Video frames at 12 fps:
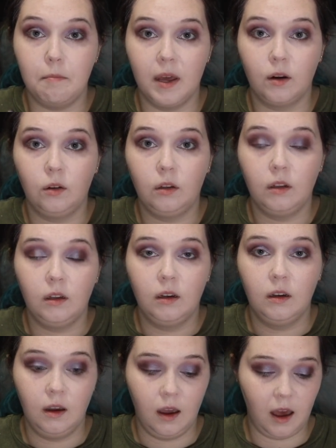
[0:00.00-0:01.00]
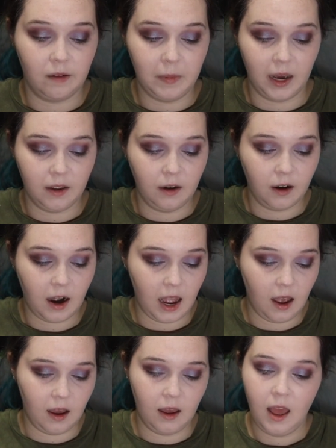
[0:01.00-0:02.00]
middle of my under
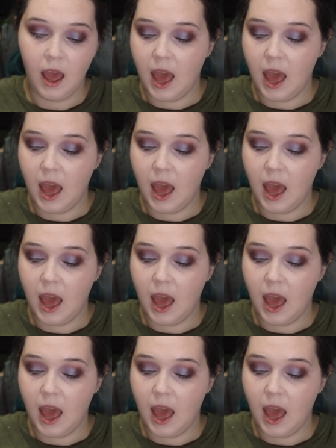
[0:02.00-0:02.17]
eye.